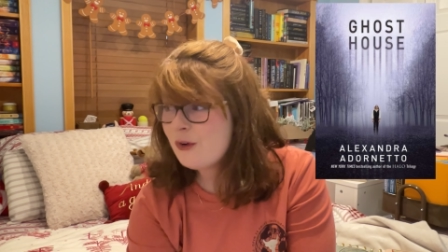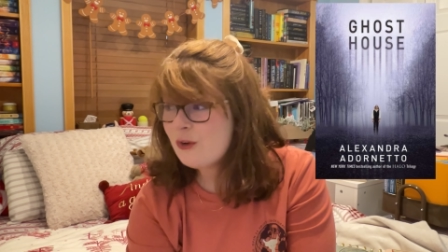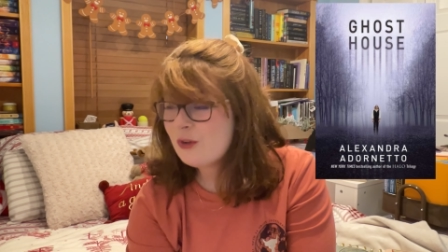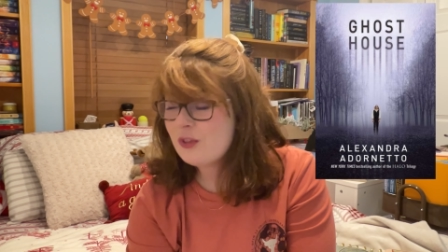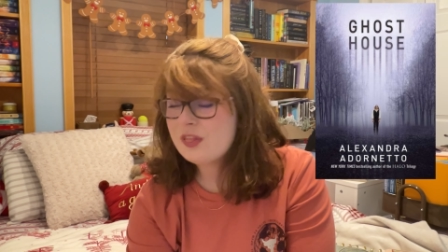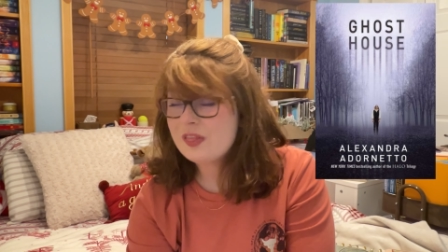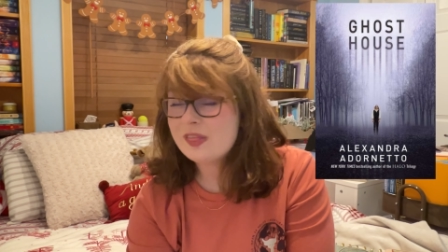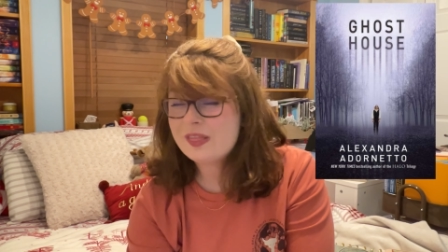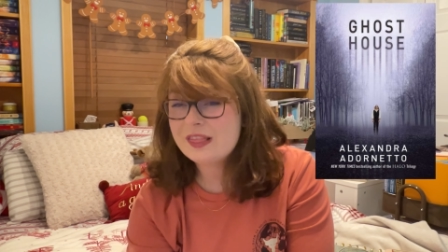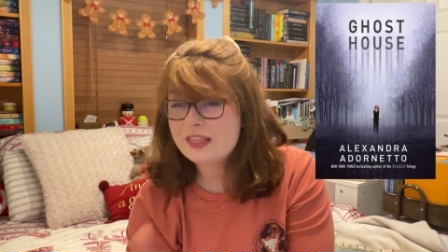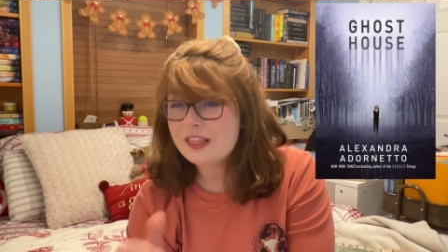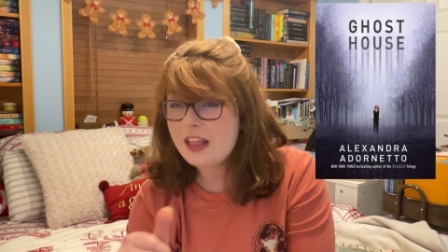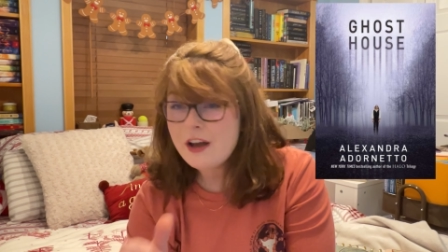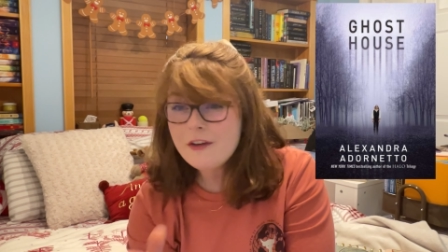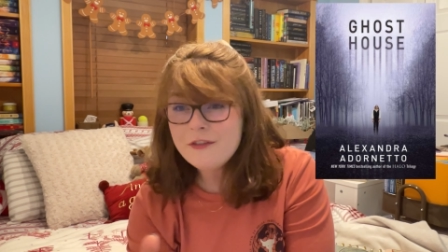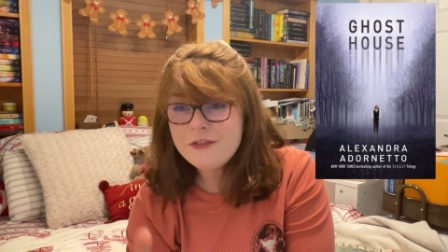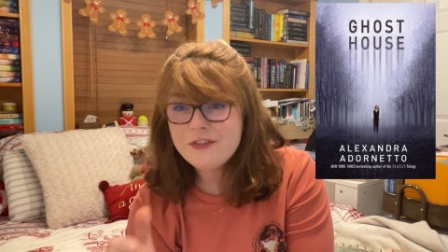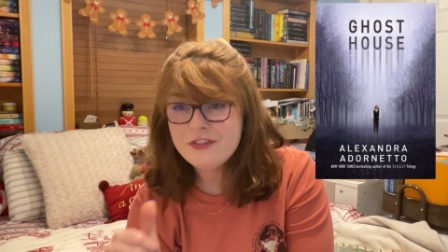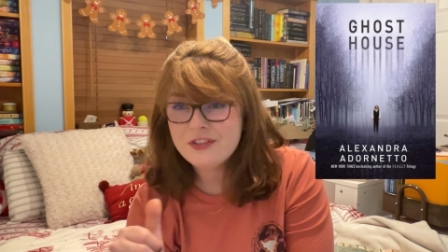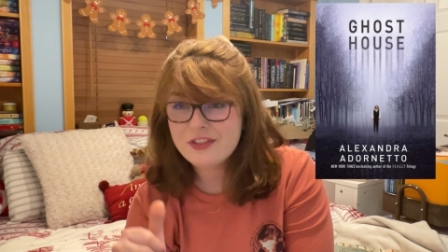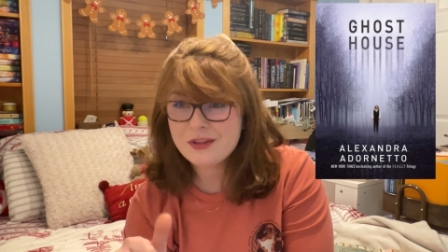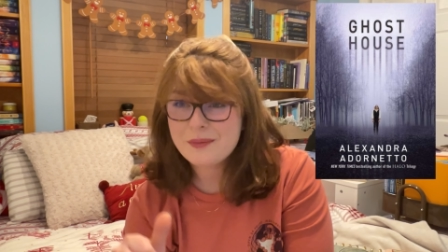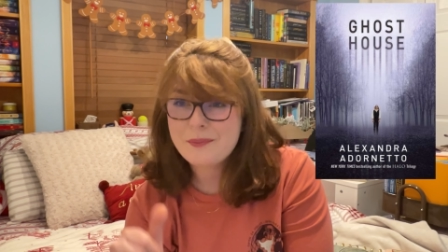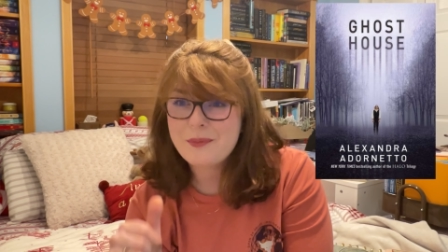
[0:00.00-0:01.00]

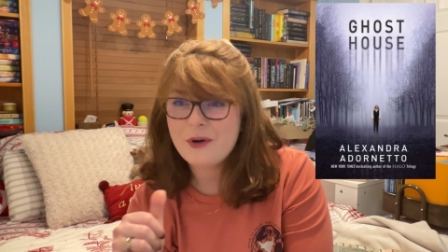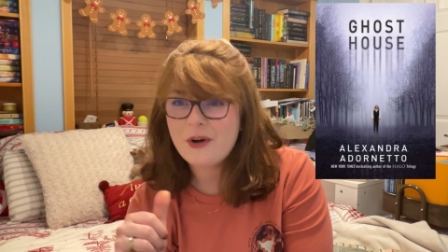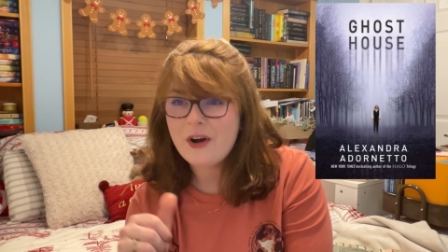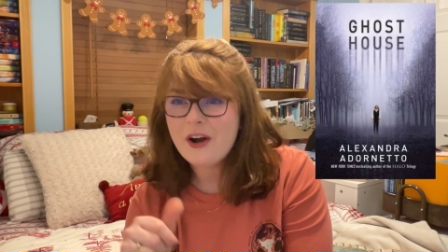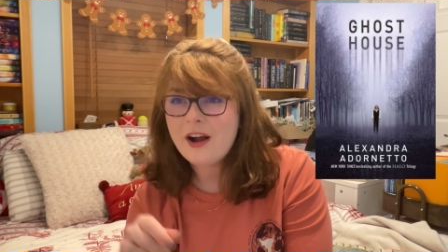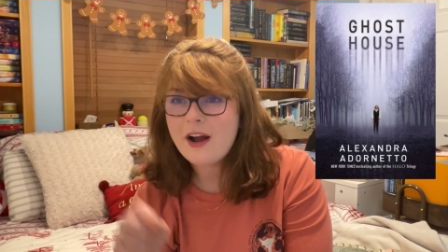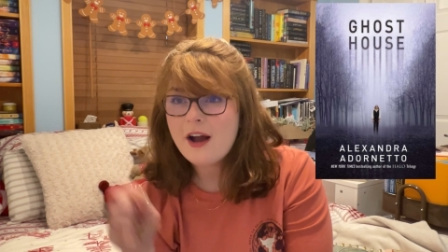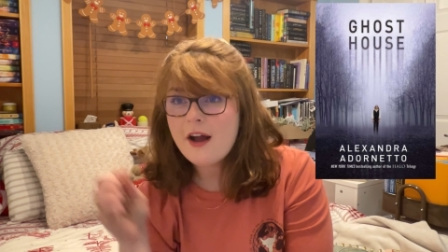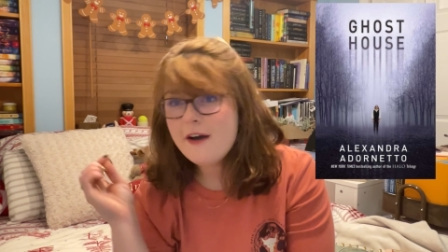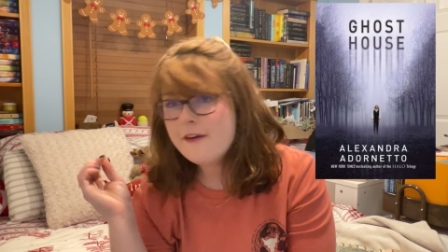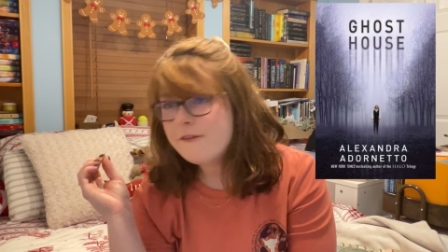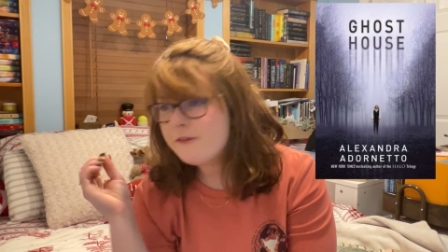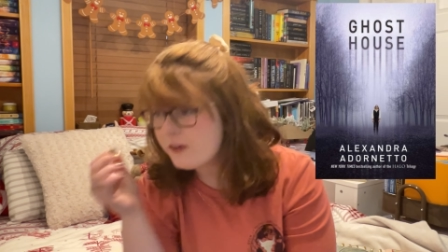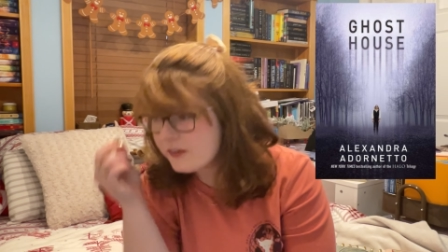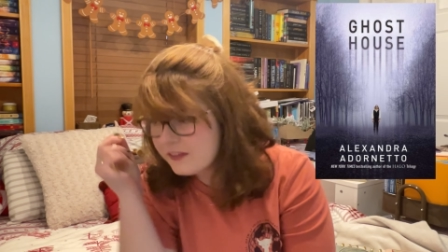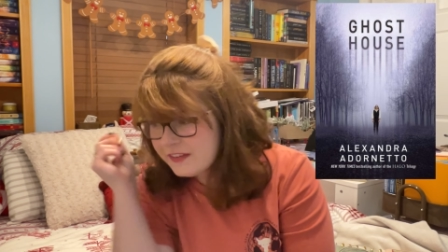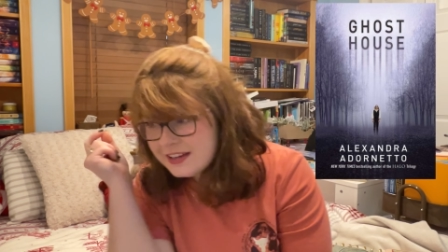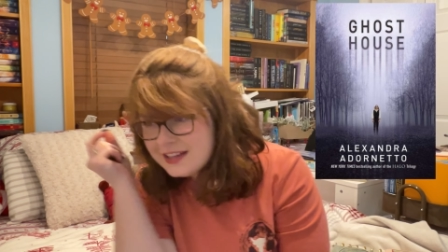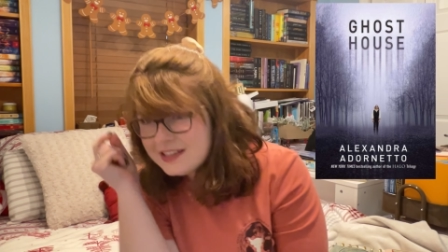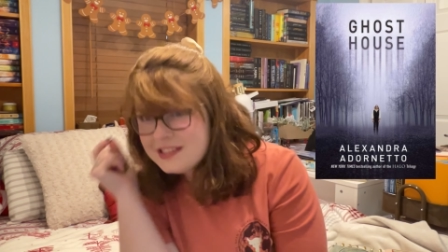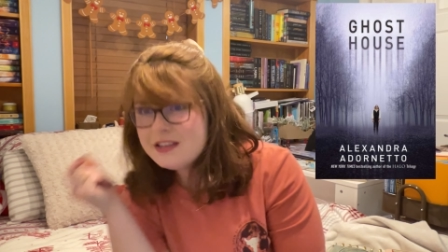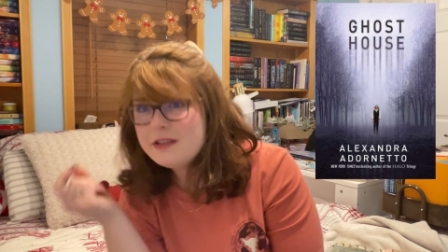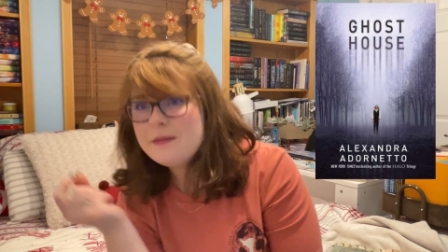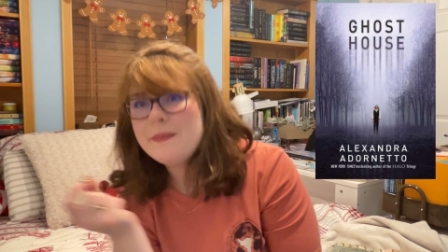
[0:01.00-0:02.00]
loved the book for
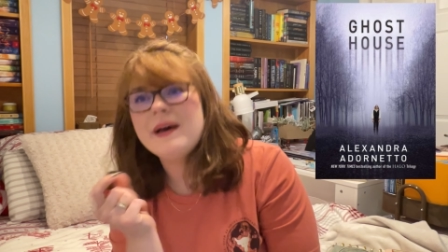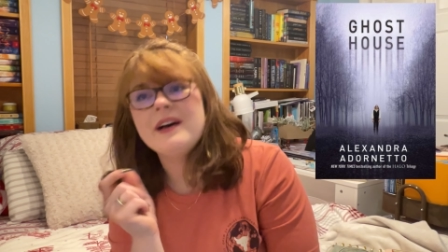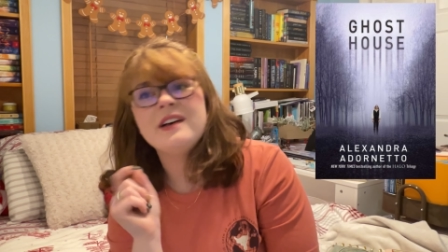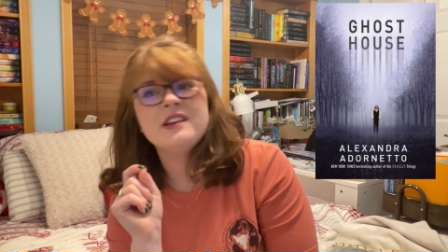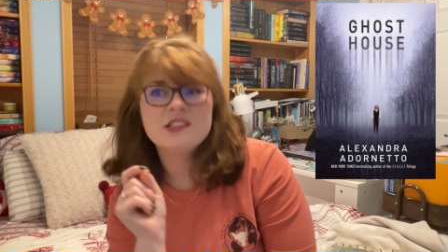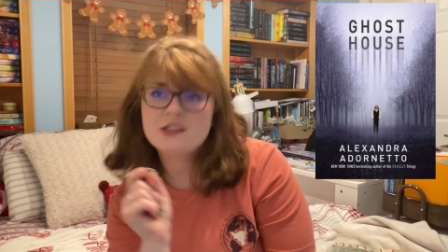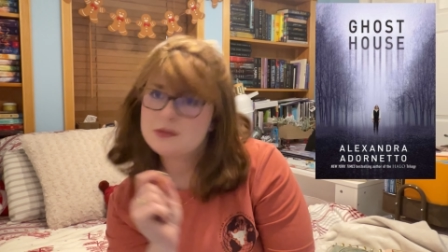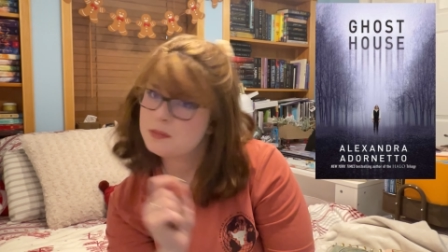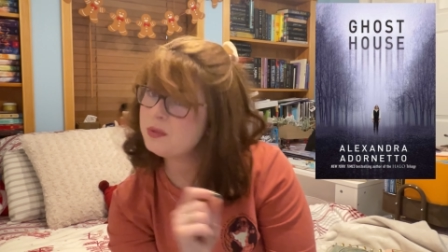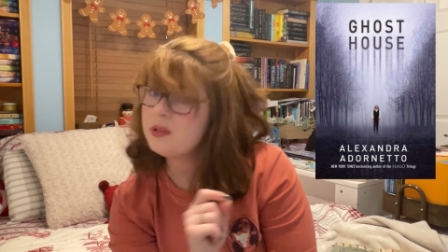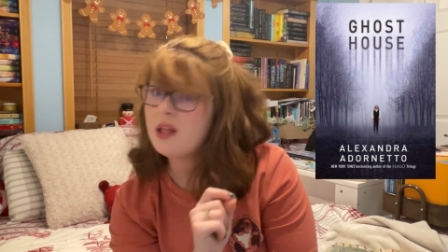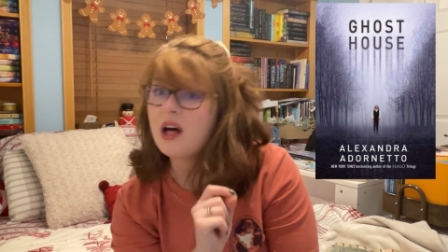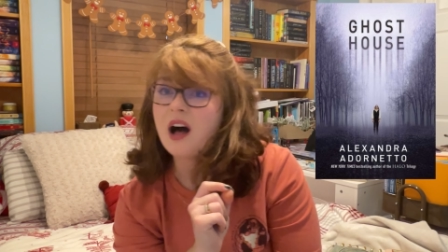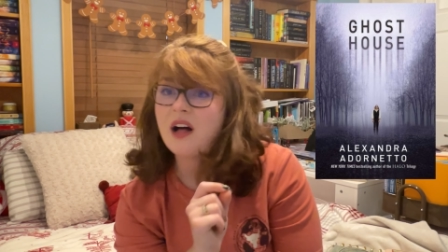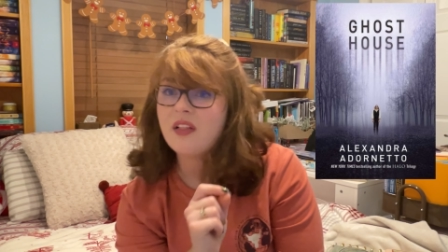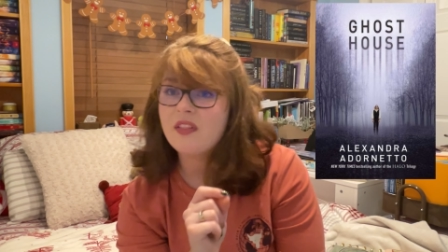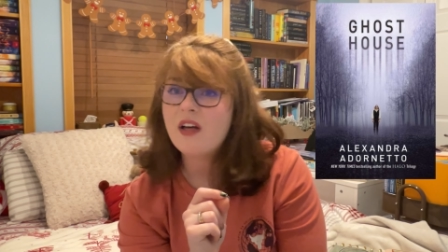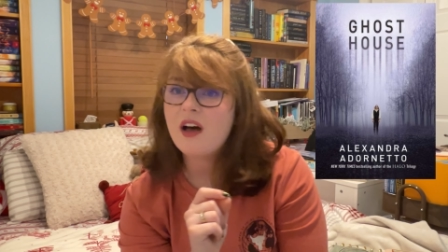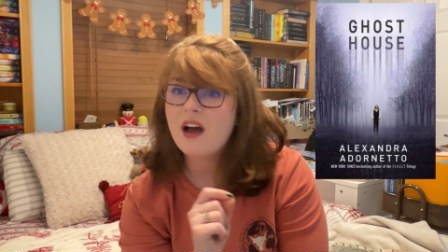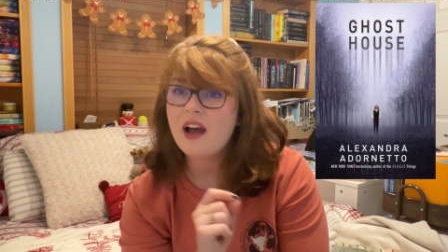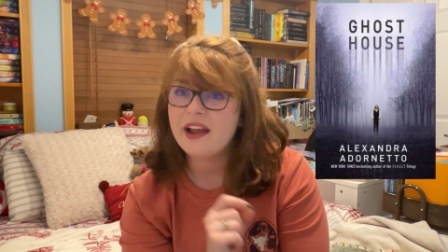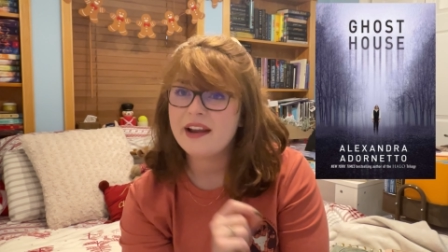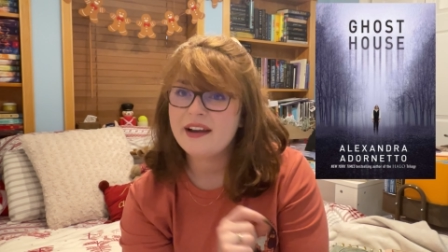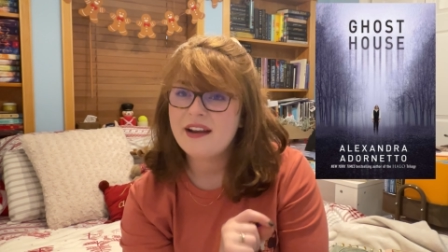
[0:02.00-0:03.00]
Isabel's
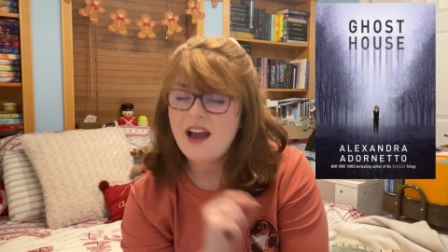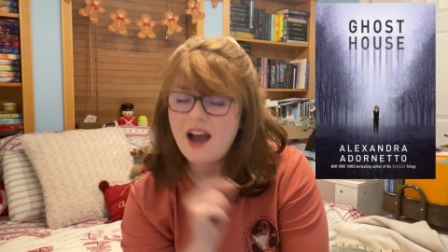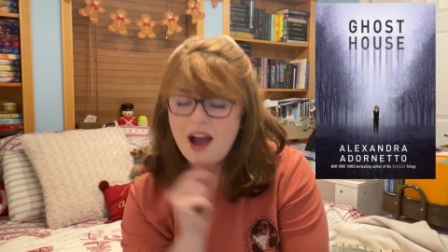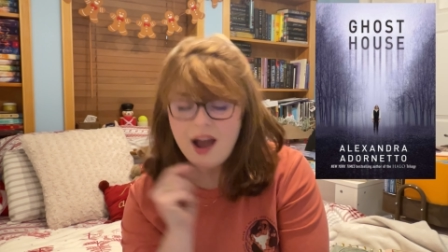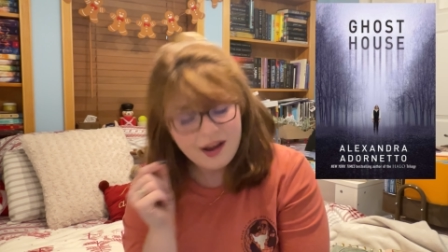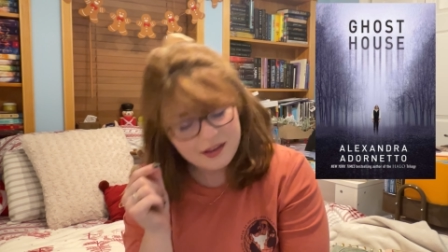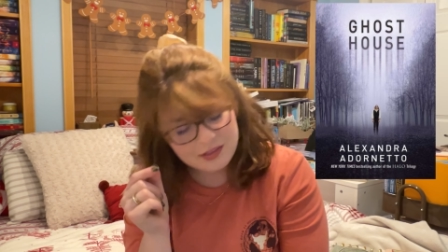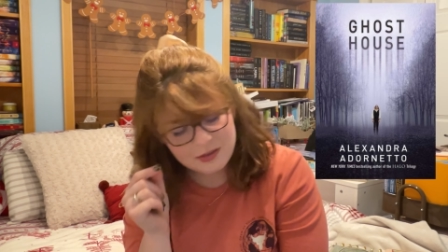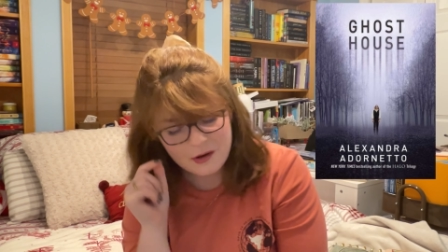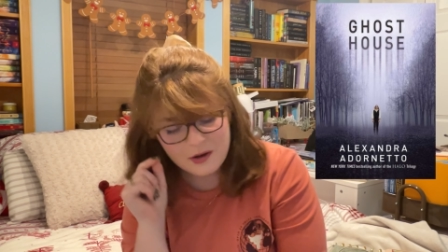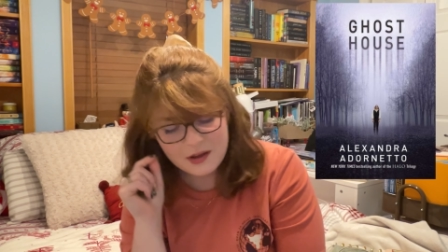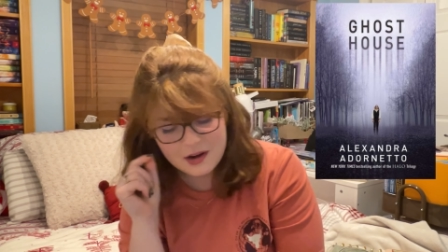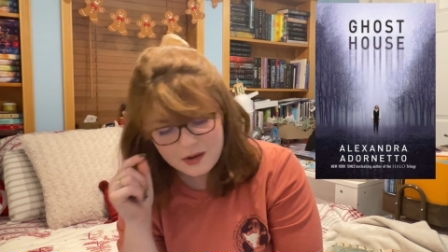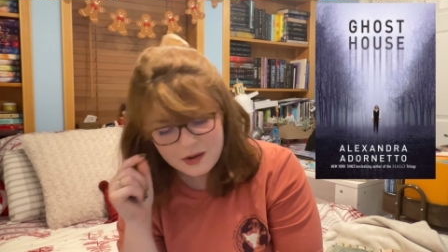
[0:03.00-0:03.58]
plotline. I thought